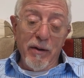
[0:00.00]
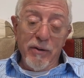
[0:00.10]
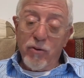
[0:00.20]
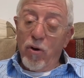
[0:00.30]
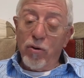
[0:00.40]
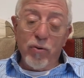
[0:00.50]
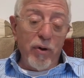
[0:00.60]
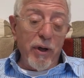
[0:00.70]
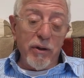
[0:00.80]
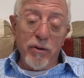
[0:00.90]
It's all
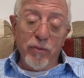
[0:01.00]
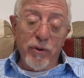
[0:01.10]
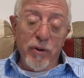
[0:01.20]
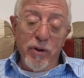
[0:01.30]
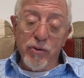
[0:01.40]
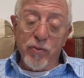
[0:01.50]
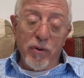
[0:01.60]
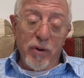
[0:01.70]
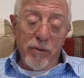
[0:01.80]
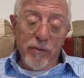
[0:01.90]
connected with
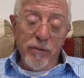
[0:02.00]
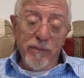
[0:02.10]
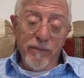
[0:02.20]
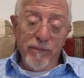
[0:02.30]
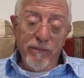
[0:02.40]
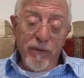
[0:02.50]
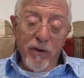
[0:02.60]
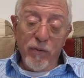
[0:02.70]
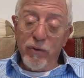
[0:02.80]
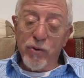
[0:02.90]
Israel,
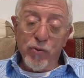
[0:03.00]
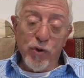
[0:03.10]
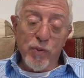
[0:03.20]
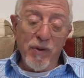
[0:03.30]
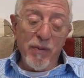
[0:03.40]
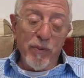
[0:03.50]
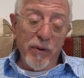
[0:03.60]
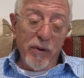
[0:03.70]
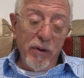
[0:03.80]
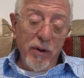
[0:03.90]
with the Jewish
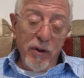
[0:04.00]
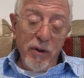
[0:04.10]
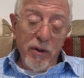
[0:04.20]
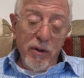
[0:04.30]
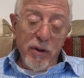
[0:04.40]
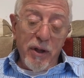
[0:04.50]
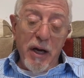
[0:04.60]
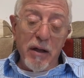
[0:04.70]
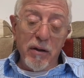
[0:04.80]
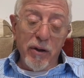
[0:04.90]
people. The
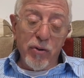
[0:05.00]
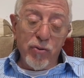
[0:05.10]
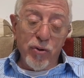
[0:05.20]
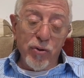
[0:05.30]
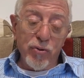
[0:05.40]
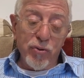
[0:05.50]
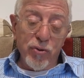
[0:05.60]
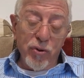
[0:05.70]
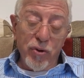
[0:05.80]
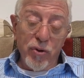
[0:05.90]
Catholic
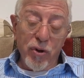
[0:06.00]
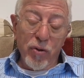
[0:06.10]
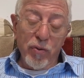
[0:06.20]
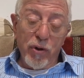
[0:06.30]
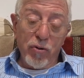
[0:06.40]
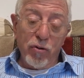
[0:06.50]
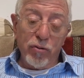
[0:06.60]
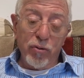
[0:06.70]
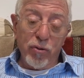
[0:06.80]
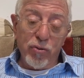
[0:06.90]
Church and the Greek
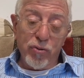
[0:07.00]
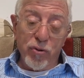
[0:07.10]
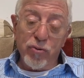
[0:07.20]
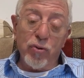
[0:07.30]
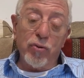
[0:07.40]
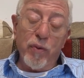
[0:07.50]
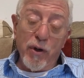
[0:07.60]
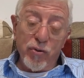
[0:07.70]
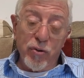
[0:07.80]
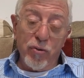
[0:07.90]
Orthodox Church or the
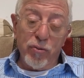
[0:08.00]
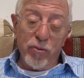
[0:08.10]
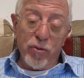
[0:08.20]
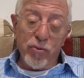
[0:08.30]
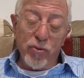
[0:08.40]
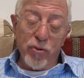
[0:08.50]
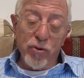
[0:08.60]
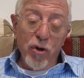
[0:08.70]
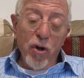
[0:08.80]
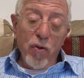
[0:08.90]
Russian Orthodox Church
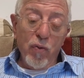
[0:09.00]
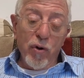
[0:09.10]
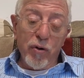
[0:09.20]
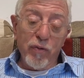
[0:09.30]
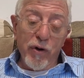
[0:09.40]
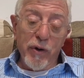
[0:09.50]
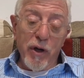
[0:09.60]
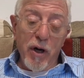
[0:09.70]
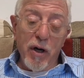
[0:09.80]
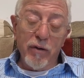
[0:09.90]
work very
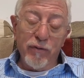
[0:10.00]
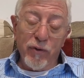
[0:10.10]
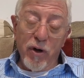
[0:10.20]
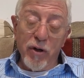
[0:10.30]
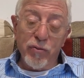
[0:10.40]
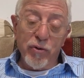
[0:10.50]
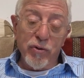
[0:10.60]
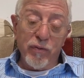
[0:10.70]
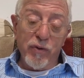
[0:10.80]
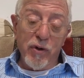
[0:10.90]
hard for hundreds
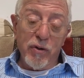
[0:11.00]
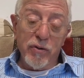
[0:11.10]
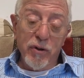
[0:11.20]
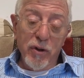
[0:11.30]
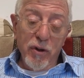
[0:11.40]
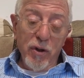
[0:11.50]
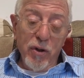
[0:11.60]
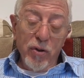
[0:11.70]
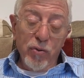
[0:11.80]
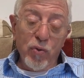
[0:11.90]
of years
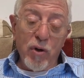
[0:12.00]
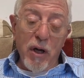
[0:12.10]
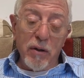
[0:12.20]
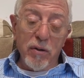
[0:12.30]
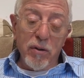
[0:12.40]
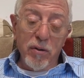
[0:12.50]
to cut